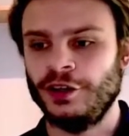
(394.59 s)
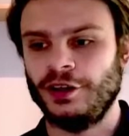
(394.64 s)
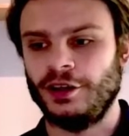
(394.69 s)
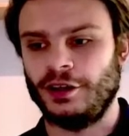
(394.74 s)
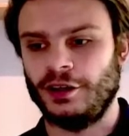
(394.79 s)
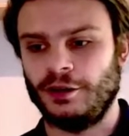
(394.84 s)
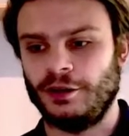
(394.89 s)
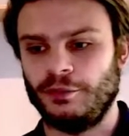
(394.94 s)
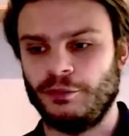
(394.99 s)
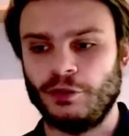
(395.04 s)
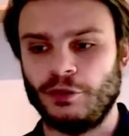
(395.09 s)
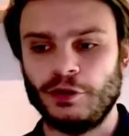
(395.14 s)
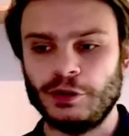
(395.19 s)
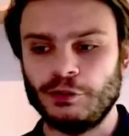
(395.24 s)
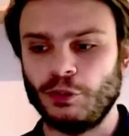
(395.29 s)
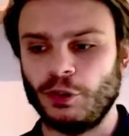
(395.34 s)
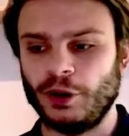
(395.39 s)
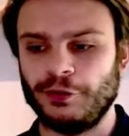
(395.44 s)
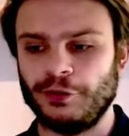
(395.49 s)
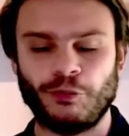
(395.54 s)
We're only
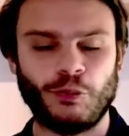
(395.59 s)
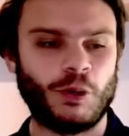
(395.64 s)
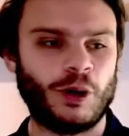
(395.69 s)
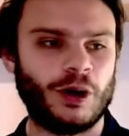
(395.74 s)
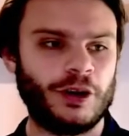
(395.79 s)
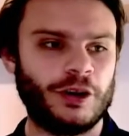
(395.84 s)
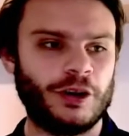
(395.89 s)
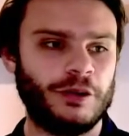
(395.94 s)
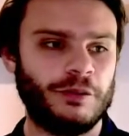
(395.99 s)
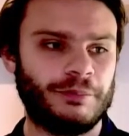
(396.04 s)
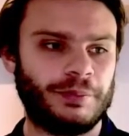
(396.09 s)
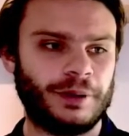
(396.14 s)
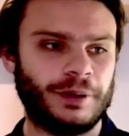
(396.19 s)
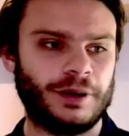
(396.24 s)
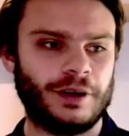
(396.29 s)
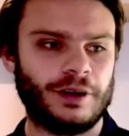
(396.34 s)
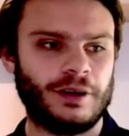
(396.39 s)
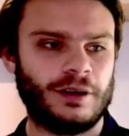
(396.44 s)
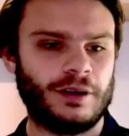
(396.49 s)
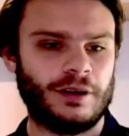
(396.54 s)
running 1,
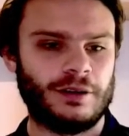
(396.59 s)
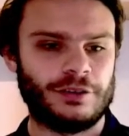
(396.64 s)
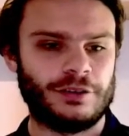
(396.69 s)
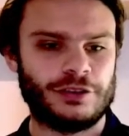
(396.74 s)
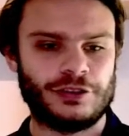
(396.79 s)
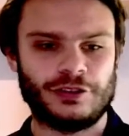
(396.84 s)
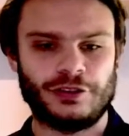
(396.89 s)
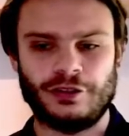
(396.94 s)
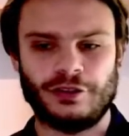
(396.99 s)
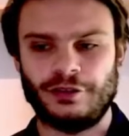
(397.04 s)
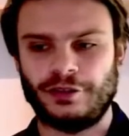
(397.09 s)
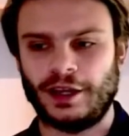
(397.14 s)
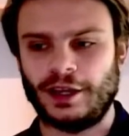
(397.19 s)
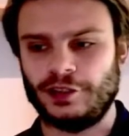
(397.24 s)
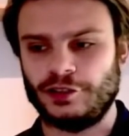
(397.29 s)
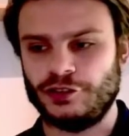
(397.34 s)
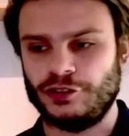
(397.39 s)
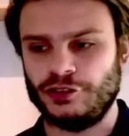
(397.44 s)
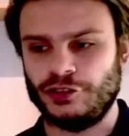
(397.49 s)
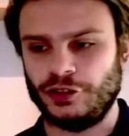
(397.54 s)
but
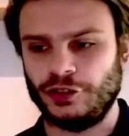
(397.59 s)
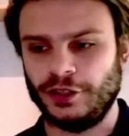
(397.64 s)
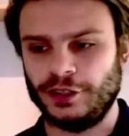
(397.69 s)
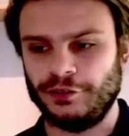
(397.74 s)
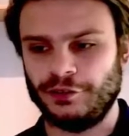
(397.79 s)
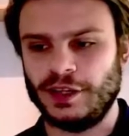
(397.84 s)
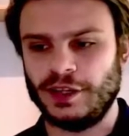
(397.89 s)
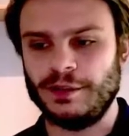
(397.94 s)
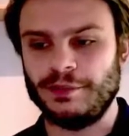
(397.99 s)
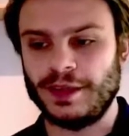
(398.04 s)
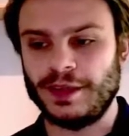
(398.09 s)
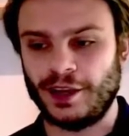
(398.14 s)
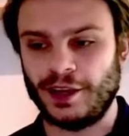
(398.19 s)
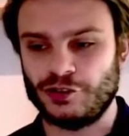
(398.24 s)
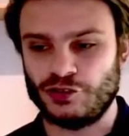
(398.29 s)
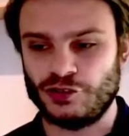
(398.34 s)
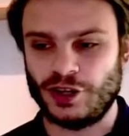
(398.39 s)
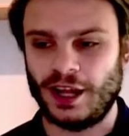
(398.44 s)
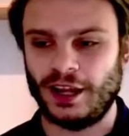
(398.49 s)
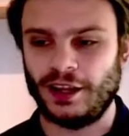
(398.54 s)
that's to kind of keep the
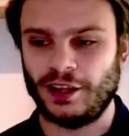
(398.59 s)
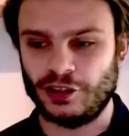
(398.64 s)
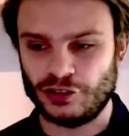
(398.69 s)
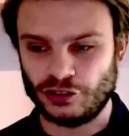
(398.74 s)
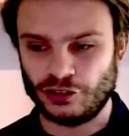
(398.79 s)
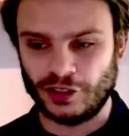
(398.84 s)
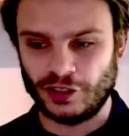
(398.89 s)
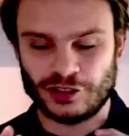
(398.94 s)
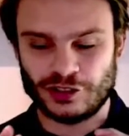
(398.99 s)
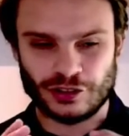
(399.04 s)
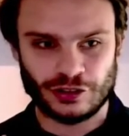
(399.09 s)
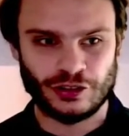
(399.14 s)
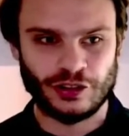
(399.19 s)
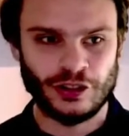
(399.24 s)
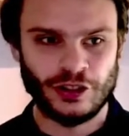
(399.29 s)
extra deck as nice and